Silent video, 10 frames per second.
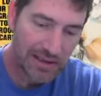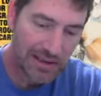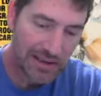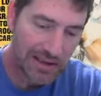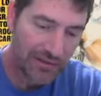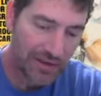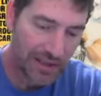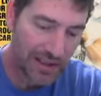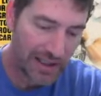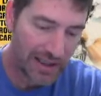Leaf and
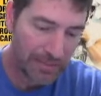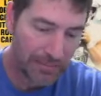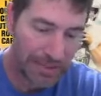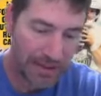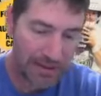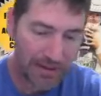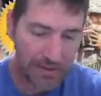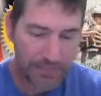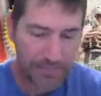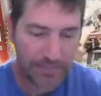Hit. Man.
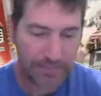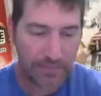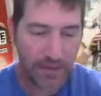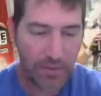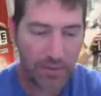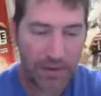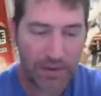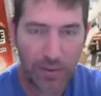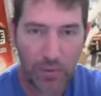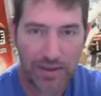
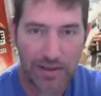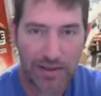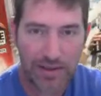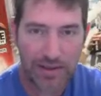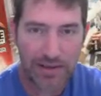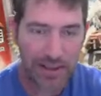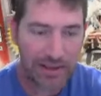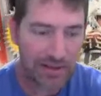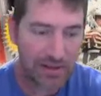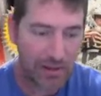And what's this? That
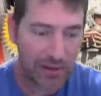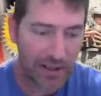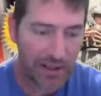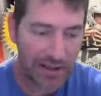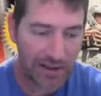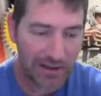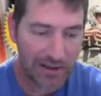little thing in there.